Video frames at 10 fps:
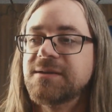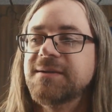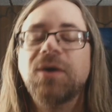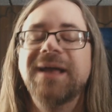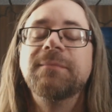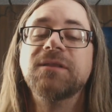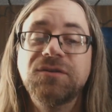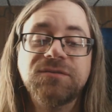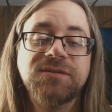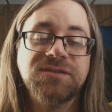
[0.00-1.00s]
So I am a
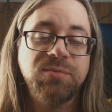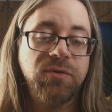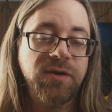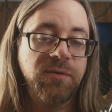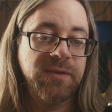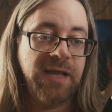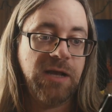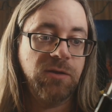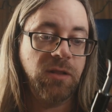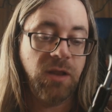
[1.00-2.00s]
little disappointed with how
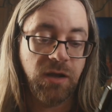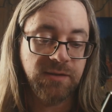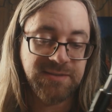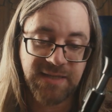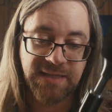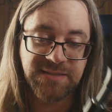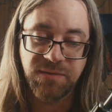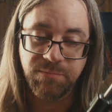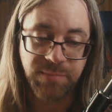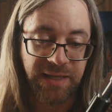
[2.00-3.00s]
long this ends
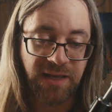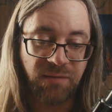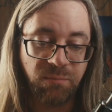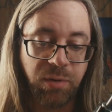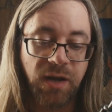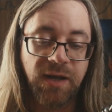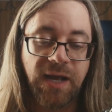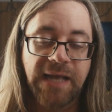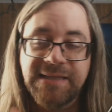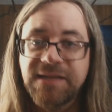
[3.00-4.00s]
up being, but
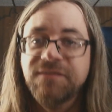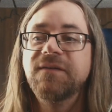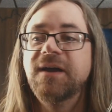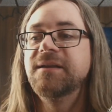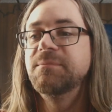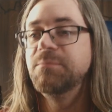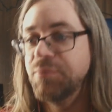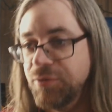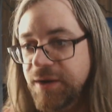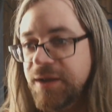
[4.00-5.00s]
I did find a
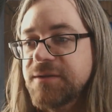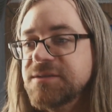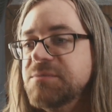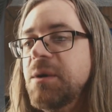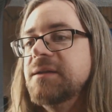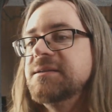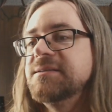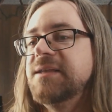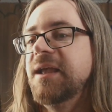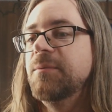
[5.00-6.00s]
pretty good spot to
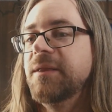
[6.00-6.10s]
stand